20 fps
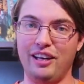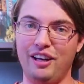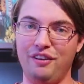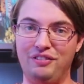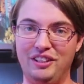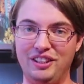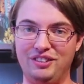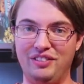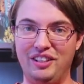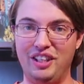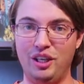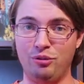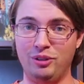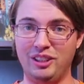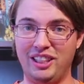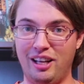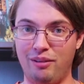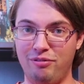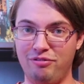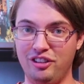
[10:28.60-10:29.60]
If this video
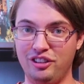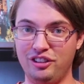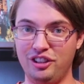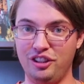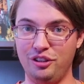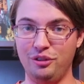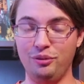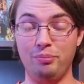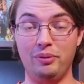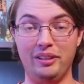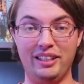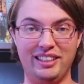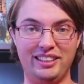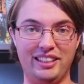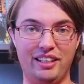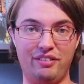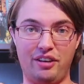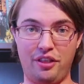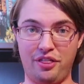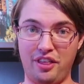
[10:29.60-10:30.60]
was helpful to you, please
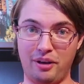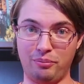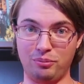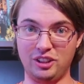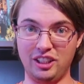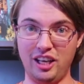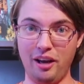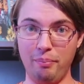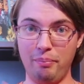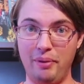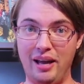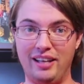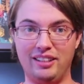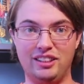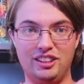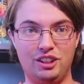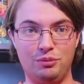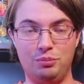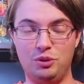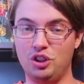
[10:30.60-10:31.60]
give it a thumbs up
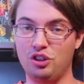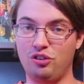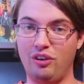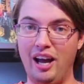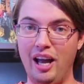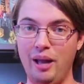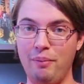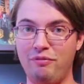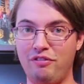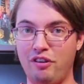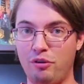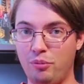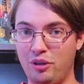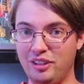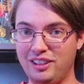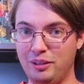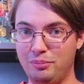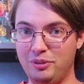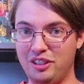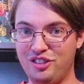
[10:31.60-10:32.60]
and subscribe for more
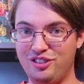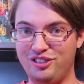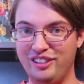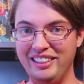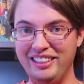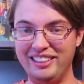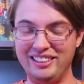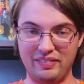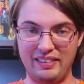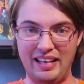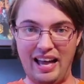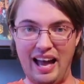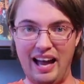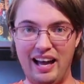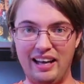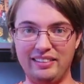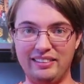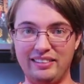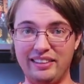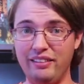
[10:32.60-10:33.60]
tips and tricks.
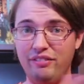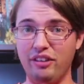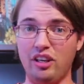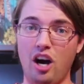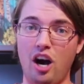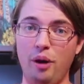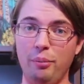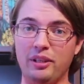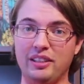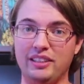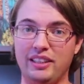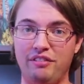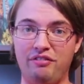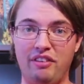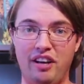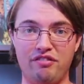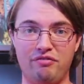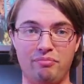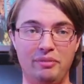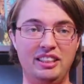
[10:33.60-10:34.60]
And leave a comment if
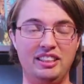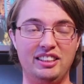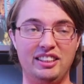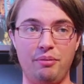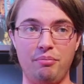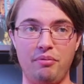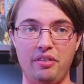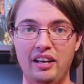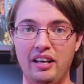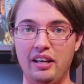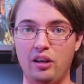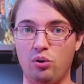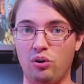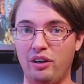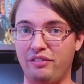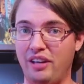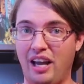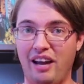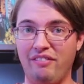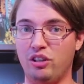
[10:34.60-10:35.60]
I've missed something, or
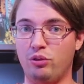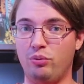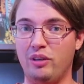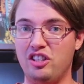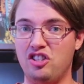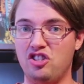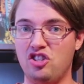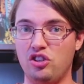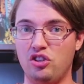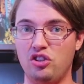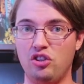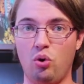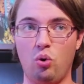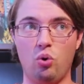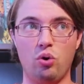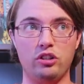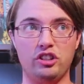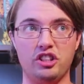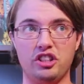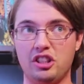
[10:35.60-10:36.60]
if you have a question,
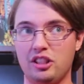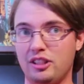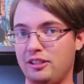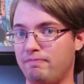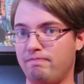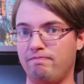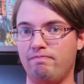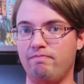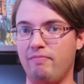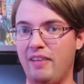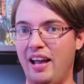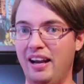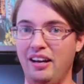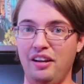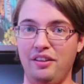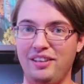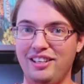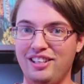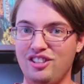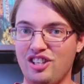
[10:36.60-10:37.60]
or just
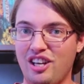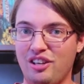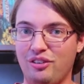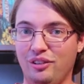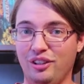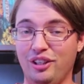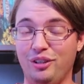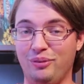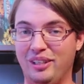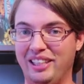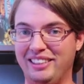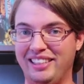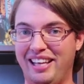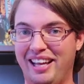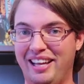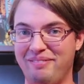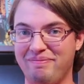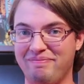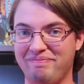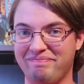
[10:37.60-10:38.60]
anything in general you want to
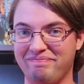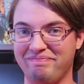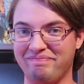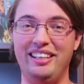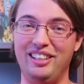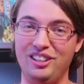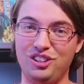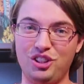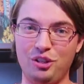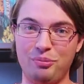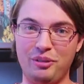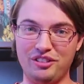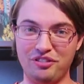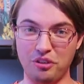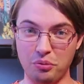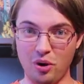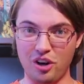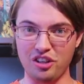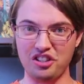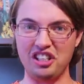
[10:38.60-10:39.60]
say. Thank you so much
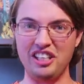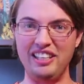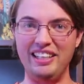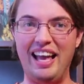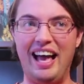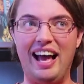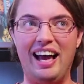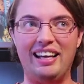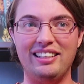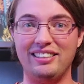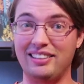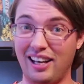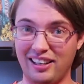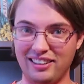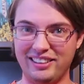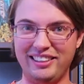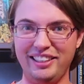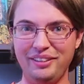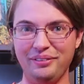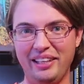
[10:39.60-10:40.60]
for watching, and
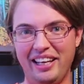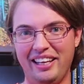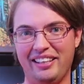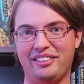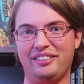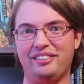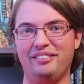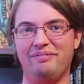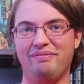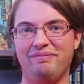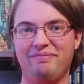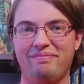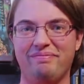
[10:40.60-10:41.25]
I'll see you later.